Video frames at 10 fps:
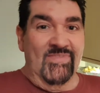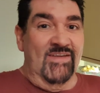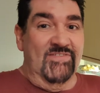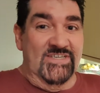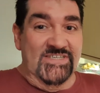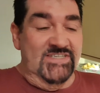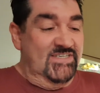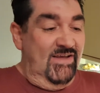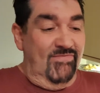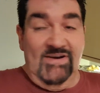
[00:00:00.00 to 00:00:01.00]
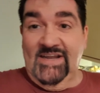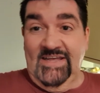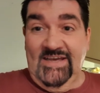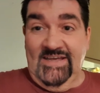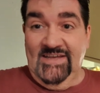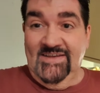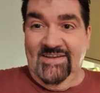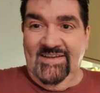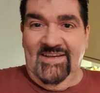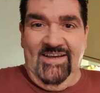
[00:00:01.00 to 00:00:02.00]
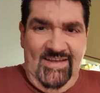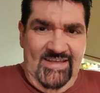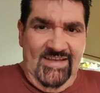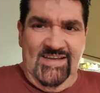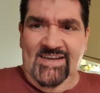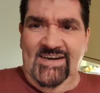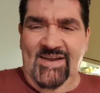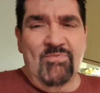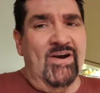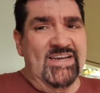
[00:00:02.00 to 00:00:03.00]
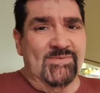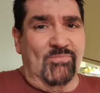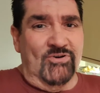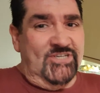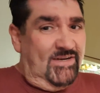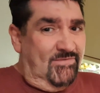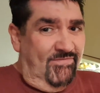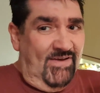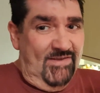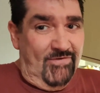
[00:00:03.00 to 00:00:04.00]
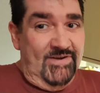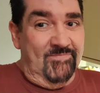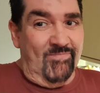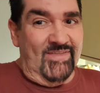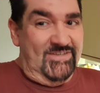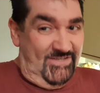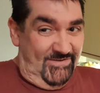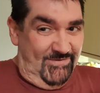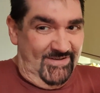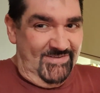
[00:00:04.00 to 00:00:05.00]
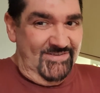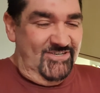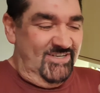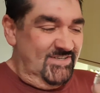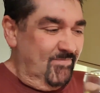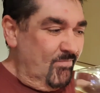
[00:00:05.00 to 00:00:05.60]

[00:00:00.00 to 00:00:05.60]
this is definitely a Liberator project favourite. So cheers.